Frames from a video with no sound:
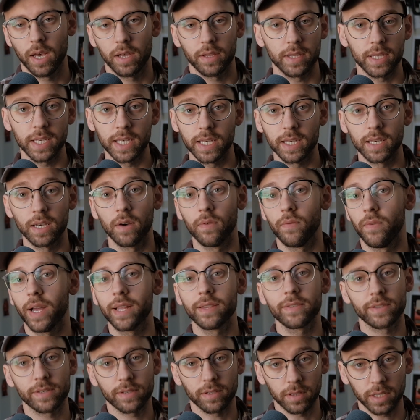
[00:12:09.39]
the
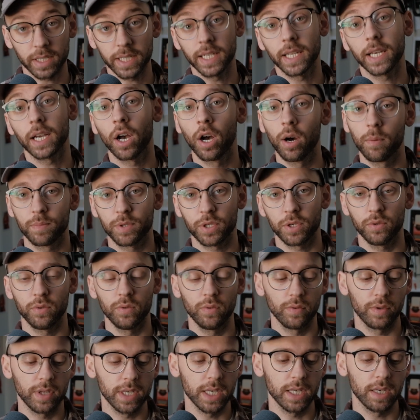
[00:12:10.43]
events leading up
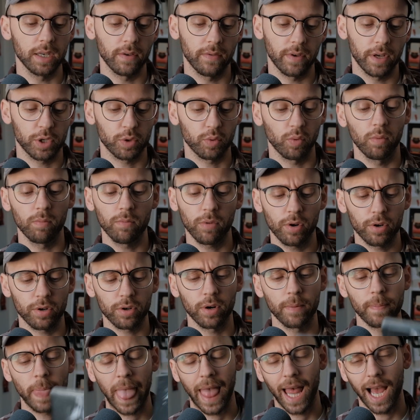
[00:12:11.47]
to the eventual murder.